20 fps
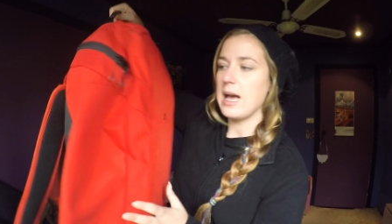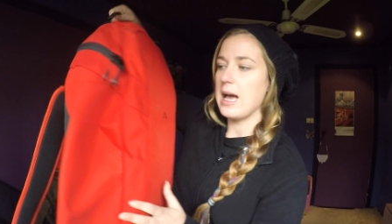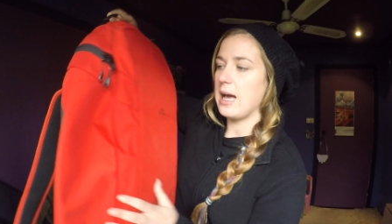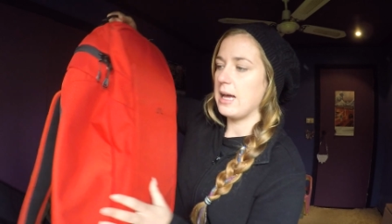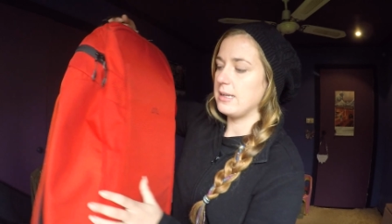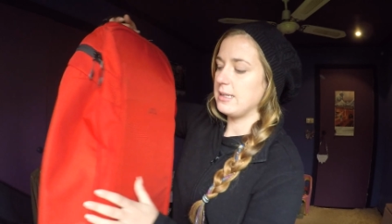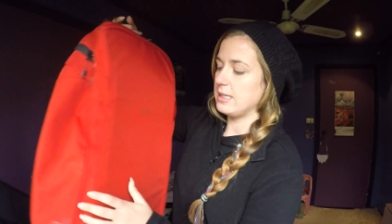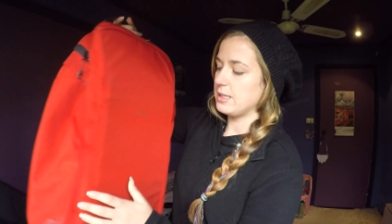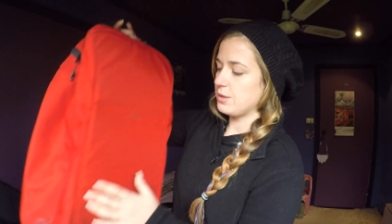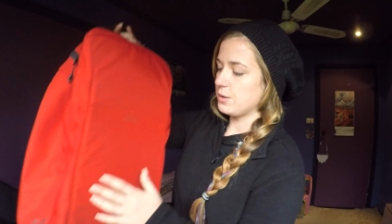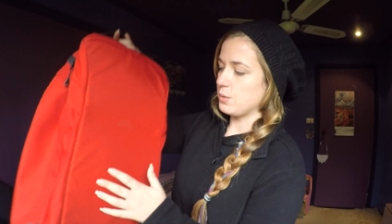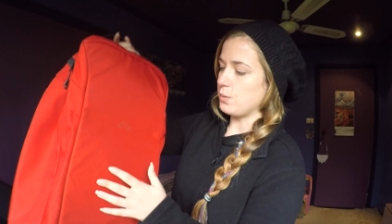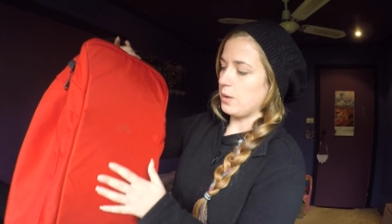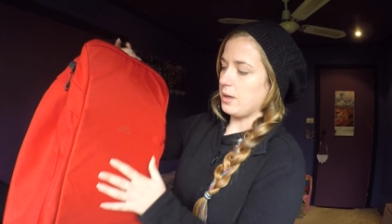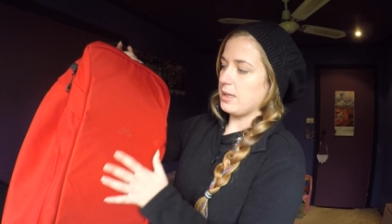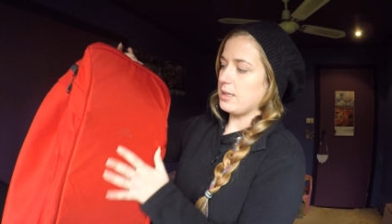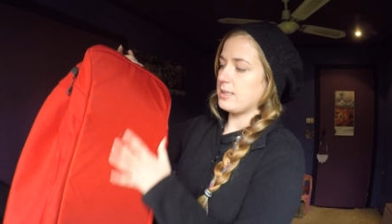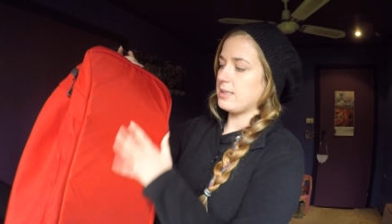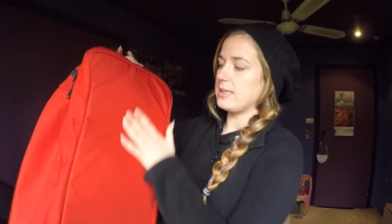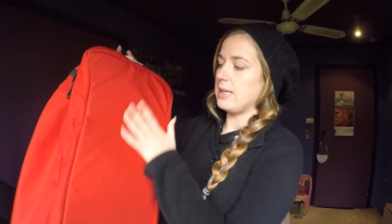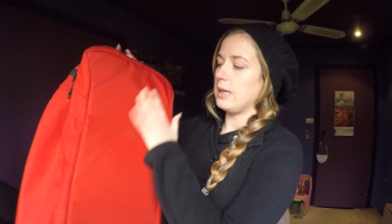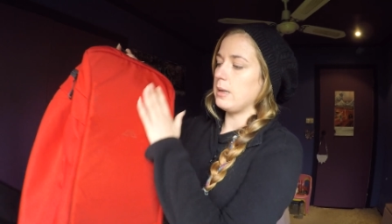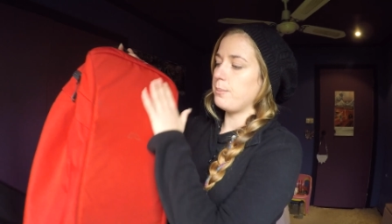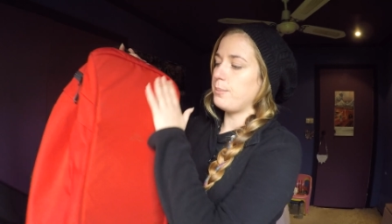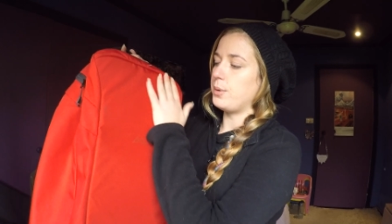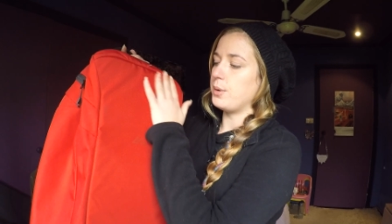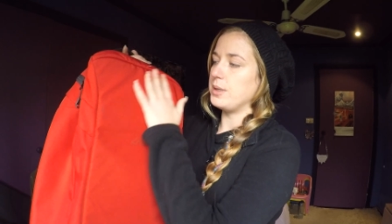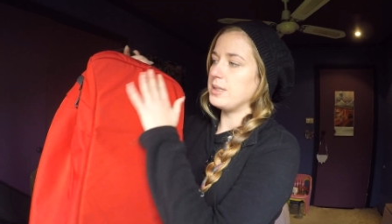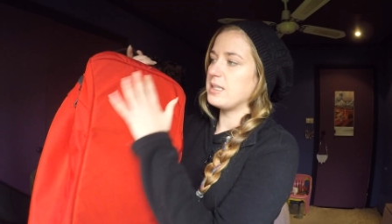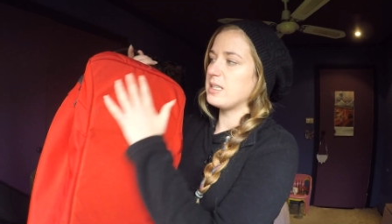and this is one of the selling
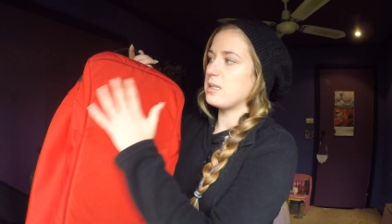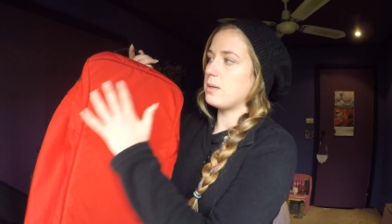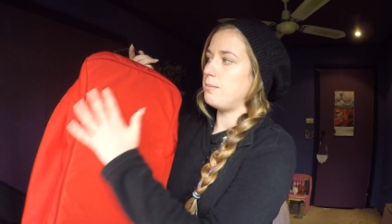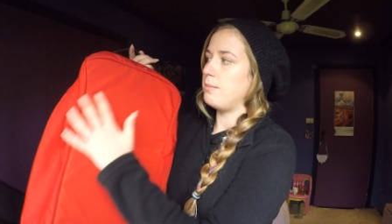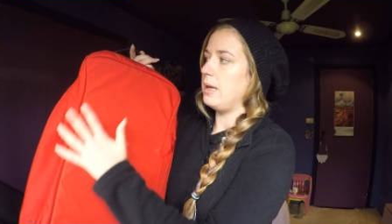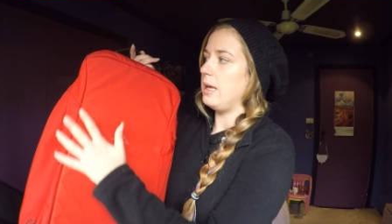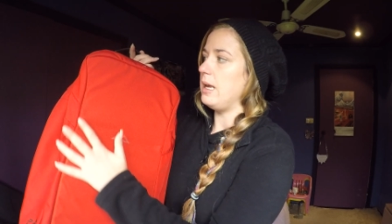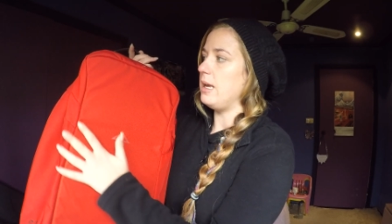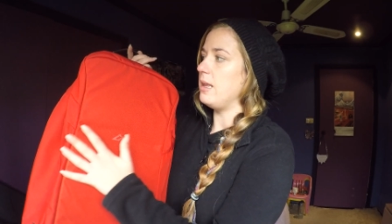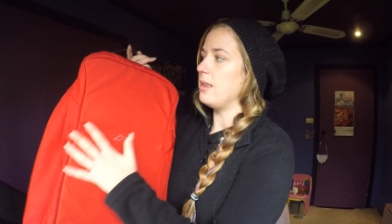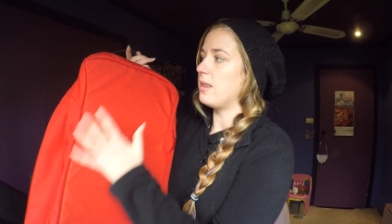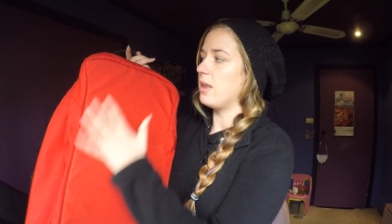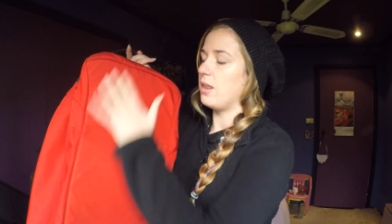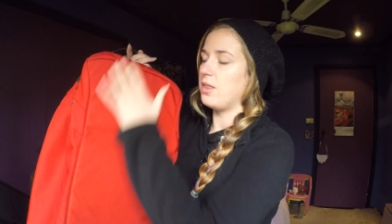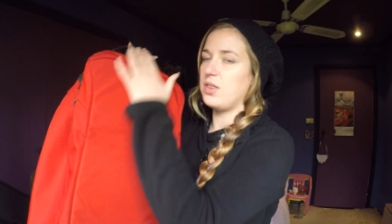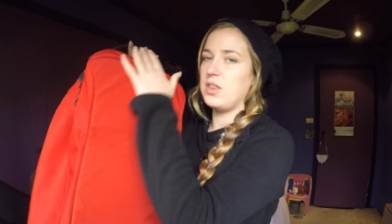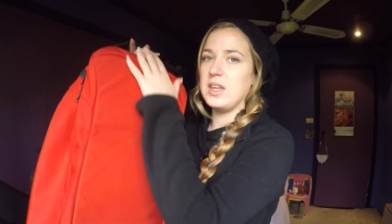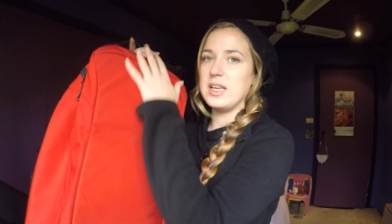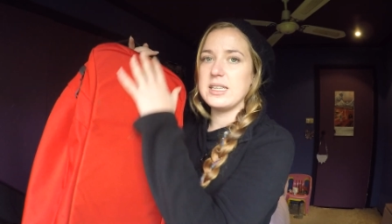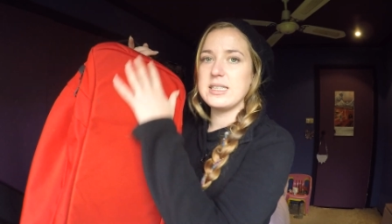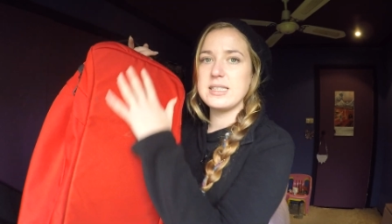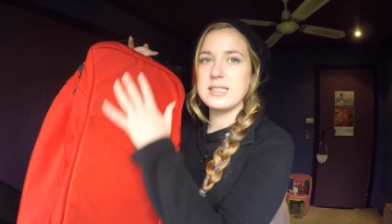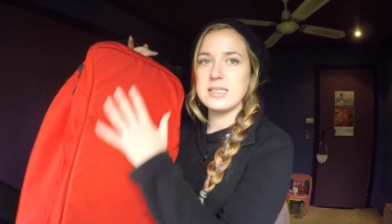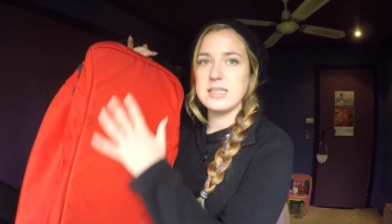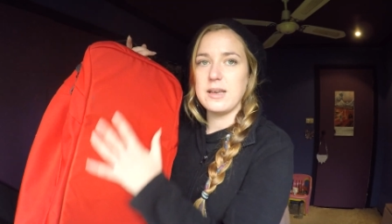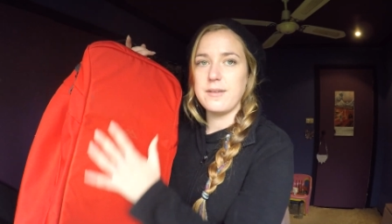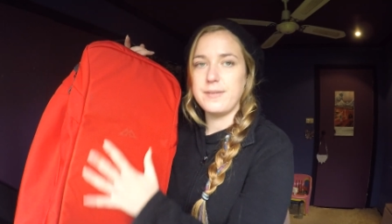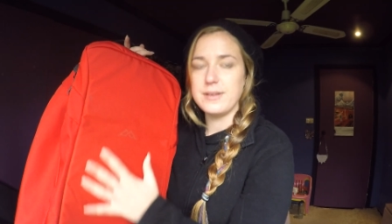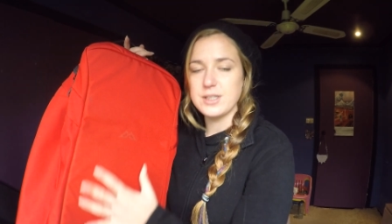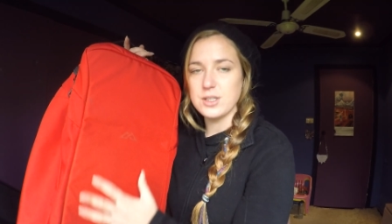points to me, that this,
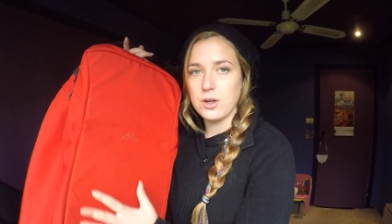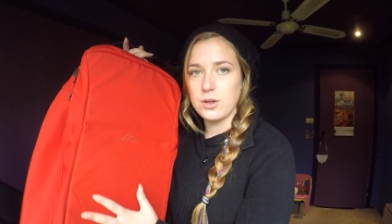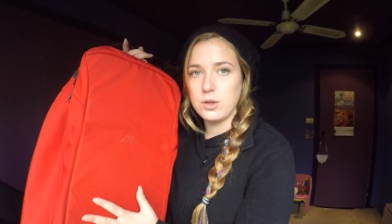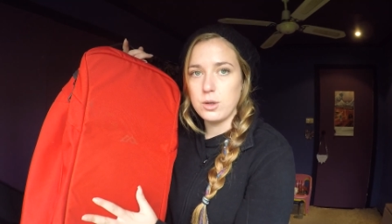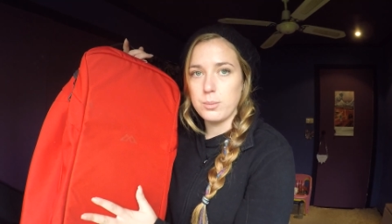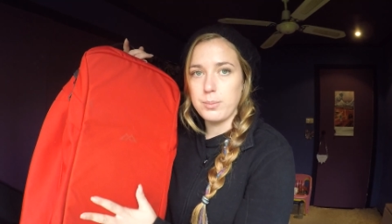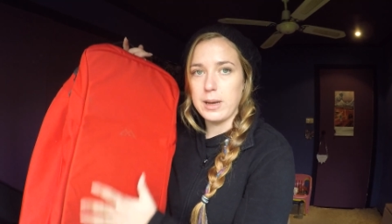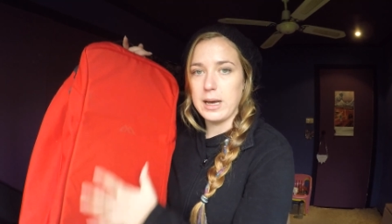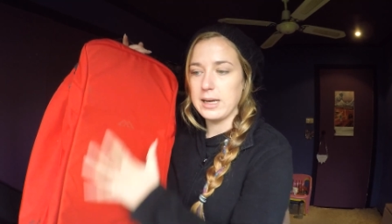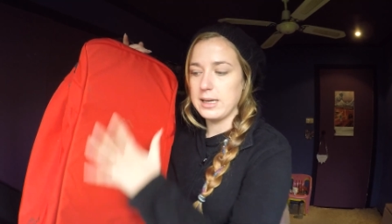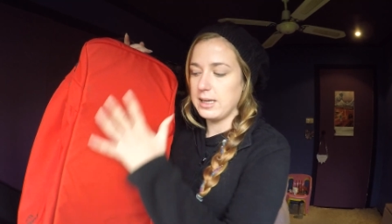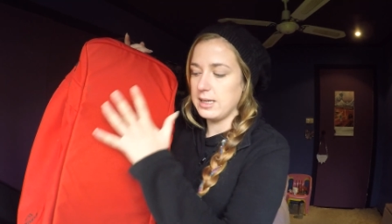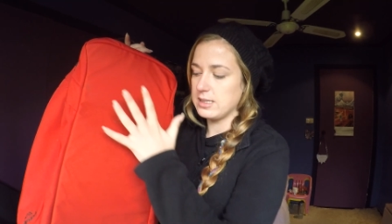if it's on your back,